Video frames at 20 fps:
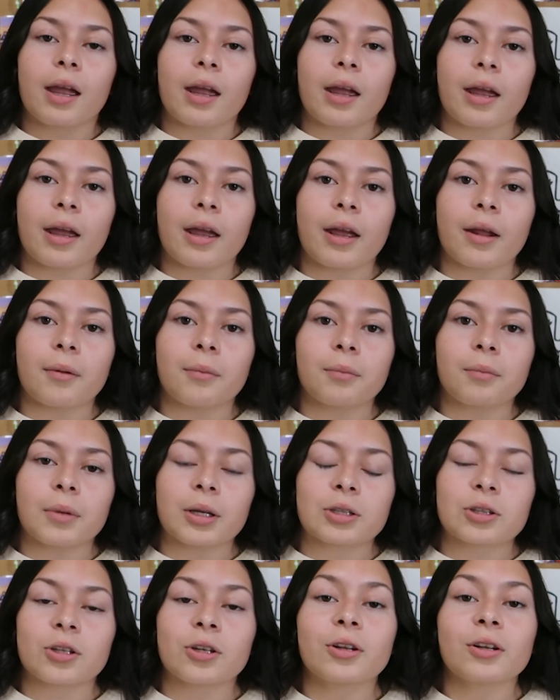and
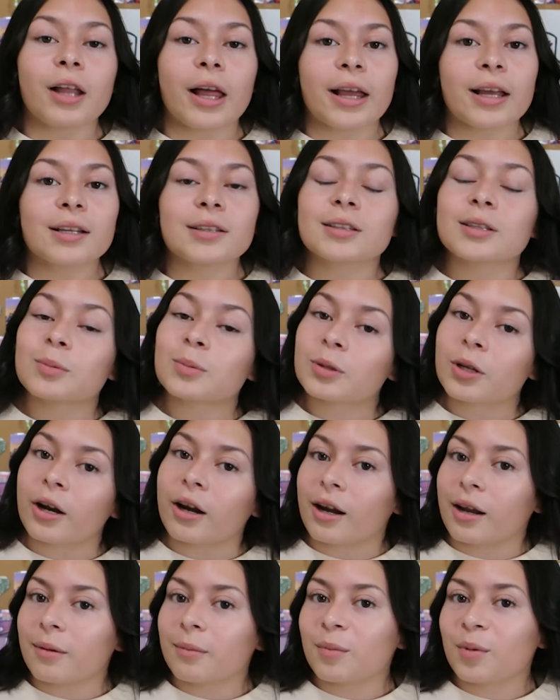make sure you like,
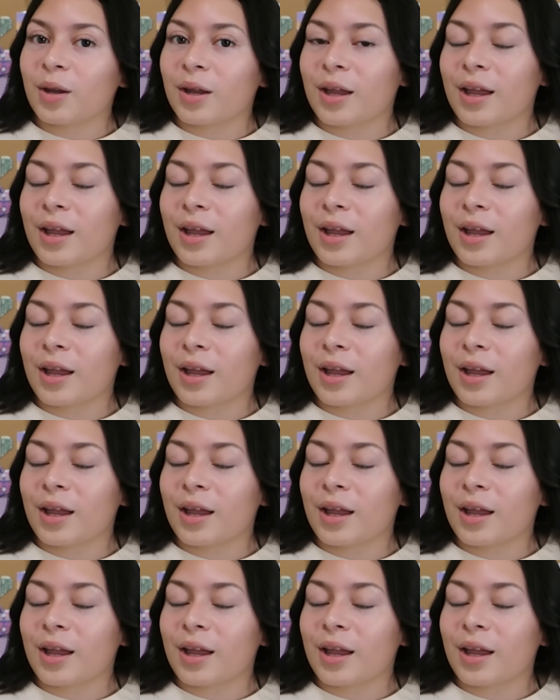subscribe,